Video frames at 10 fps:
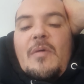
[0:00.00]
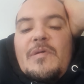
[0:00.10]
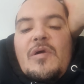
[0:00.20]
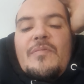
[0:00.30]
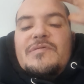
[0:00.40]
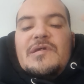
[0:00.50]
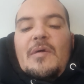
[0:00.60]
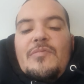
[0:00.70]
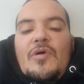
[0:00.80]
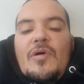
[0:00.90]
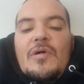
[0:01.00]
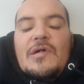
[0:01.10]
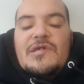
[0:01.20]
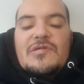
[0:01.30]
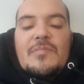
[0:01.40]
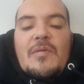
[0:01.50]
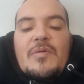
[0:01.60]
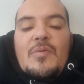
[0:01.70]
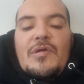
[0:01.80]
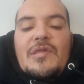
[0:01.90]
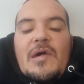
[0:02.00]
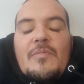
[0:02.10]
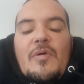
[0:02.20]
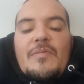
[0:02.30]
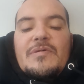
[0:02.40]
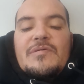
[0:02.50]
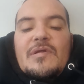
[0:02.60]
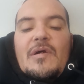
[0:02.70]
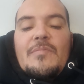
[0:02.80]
I mean, obviously, I'm not. It doesn't make me one of them. Obviously,